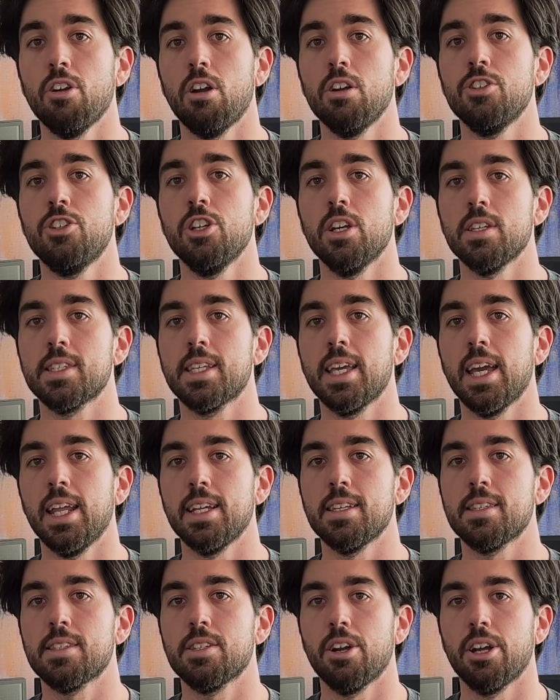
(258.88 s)
you are just
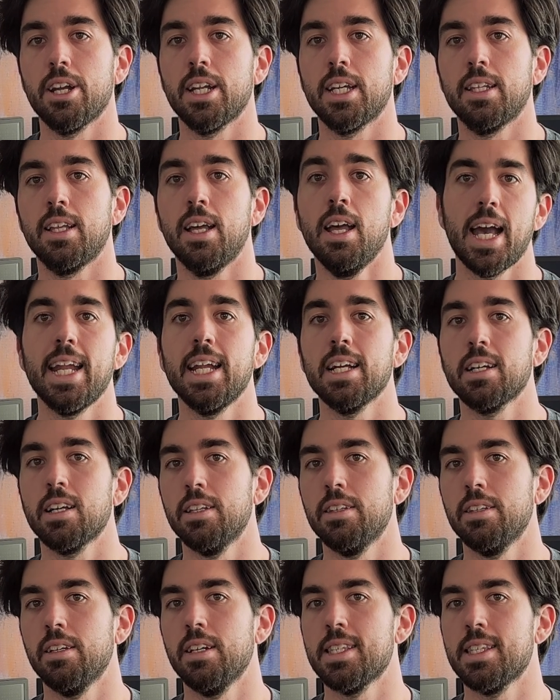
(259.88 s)
getting started,
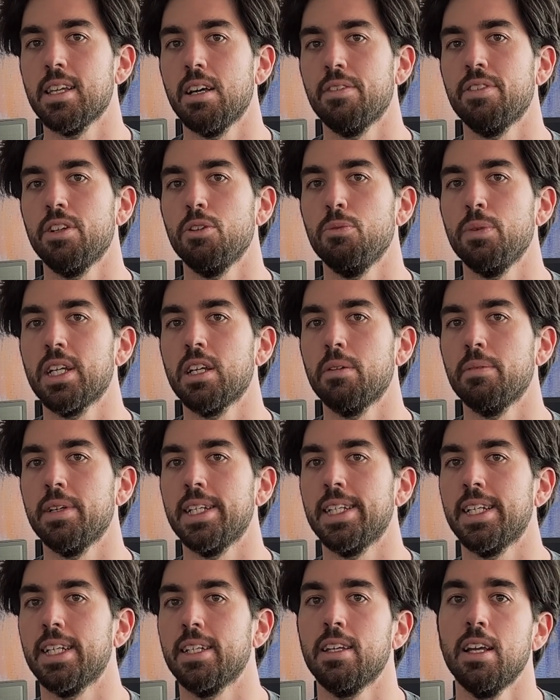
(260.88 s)
Anaconda is often
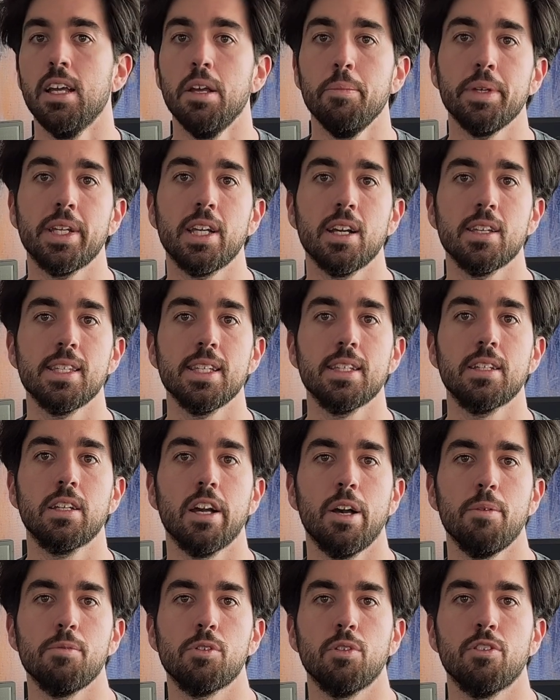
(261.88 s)
recommended because it
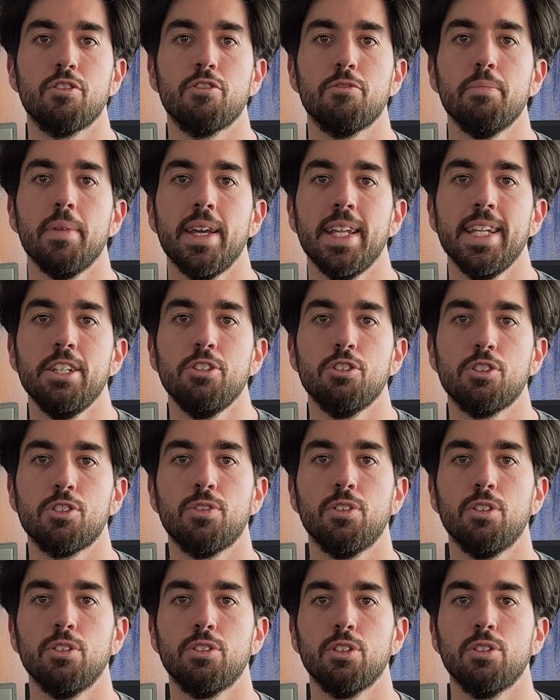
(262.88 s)
comes with many
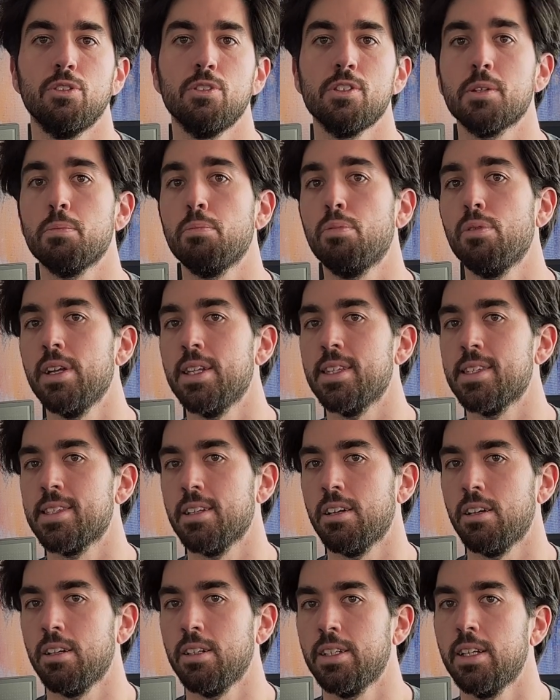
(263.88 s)
useful tools
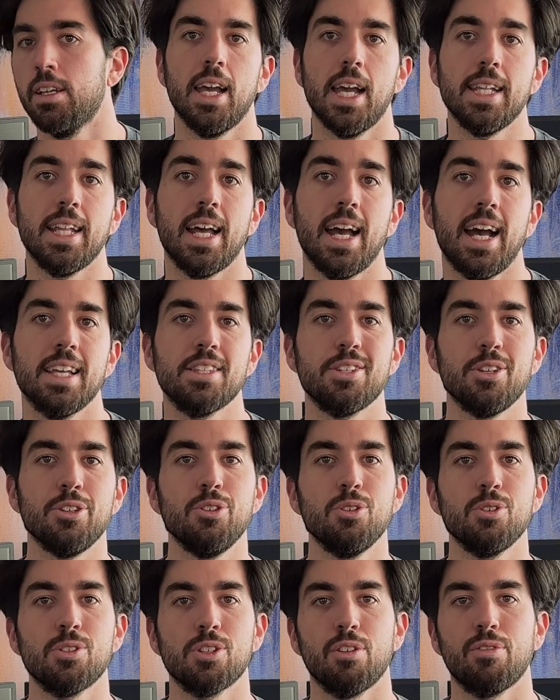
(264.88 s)
pre-installed and has a
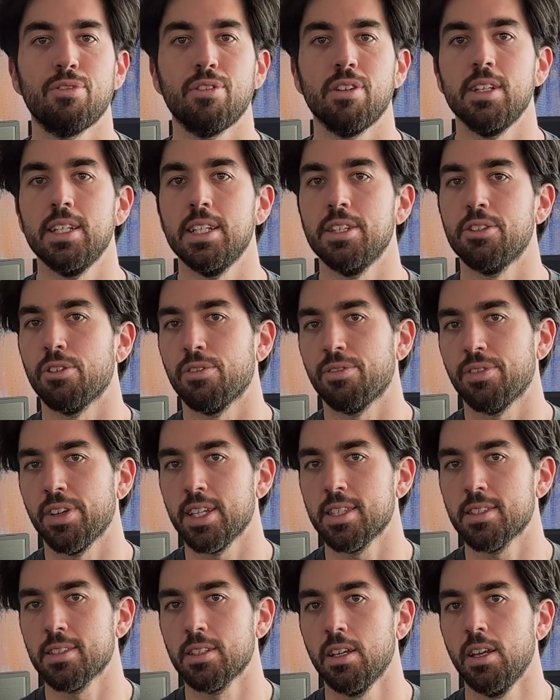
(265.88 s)
user-friendly
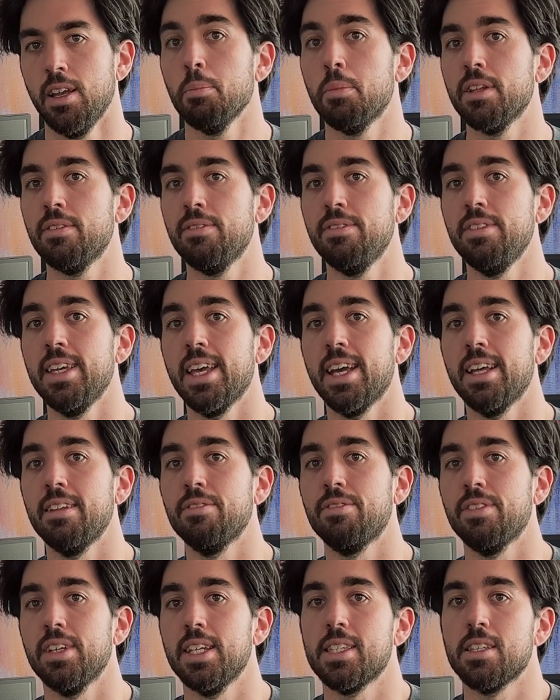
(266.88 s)
interface. But
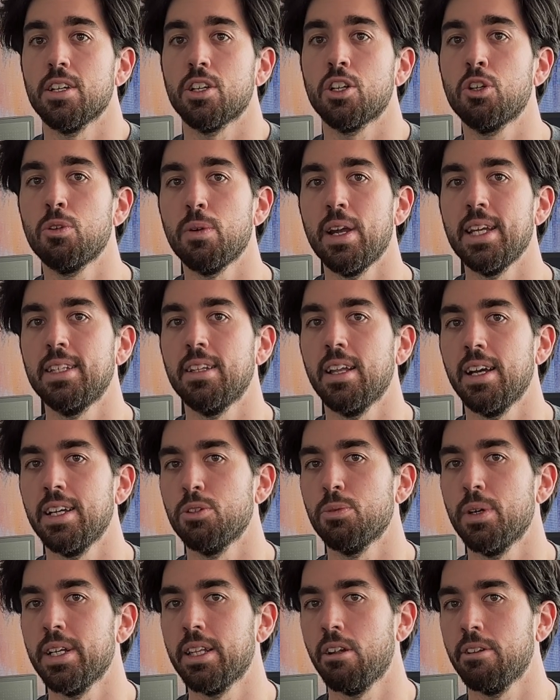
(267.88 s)
venv is a great
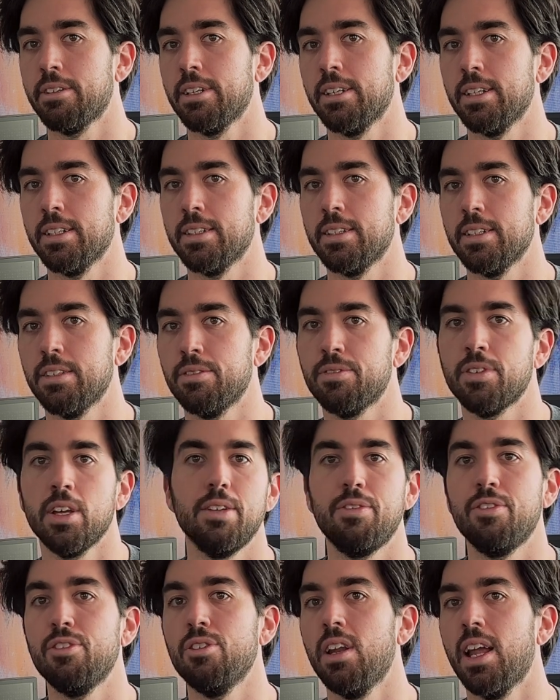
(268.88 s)
lightweight alternative
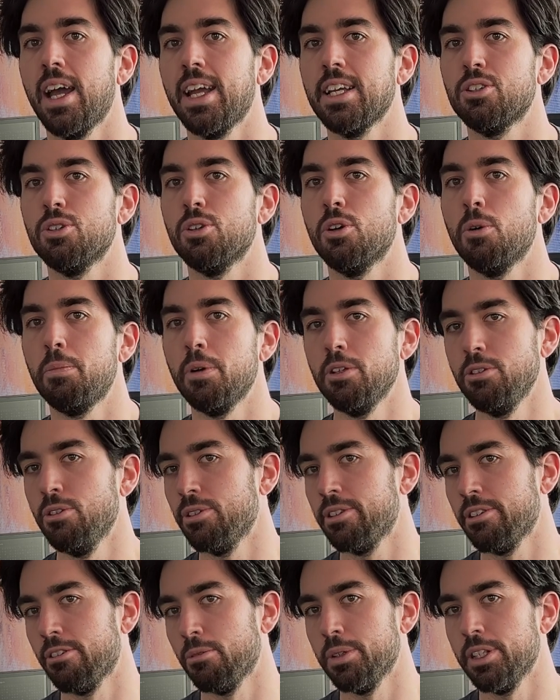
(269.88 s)
if you like to open your
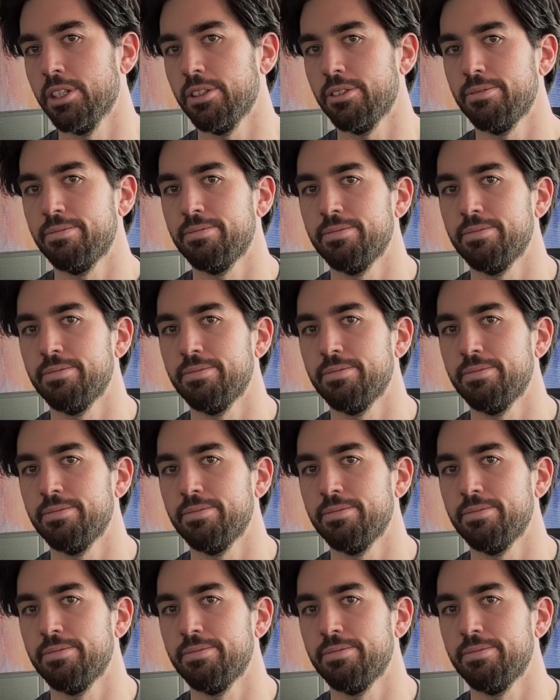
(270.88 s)
terminal.